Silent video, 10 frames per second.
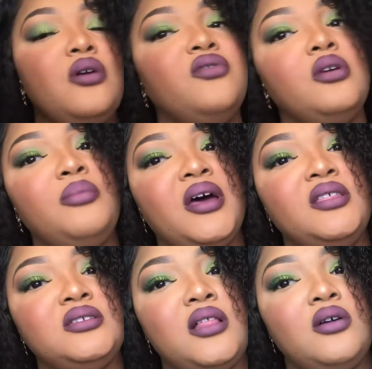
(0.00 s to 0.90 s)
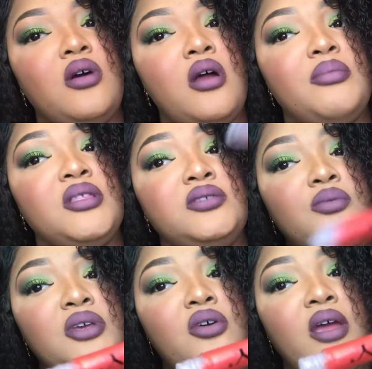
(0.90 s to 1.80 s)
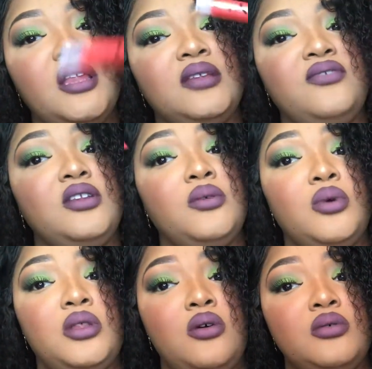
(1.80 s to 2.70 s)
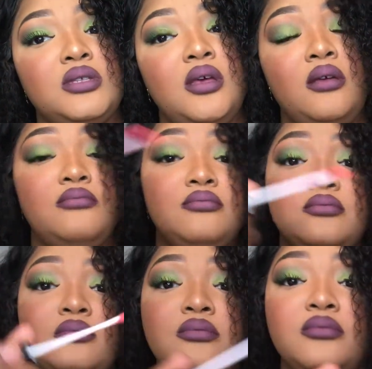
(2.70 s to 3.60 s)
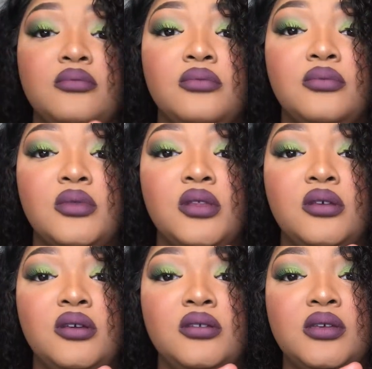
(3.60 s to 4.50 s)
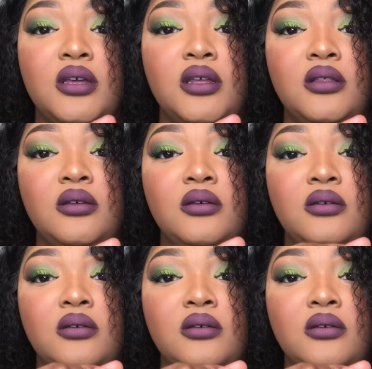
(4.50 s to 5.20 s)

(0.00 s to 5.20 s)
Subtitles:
know if you could buy these a la carte, but this would be great if you didn't want the whole set. You can see how they look.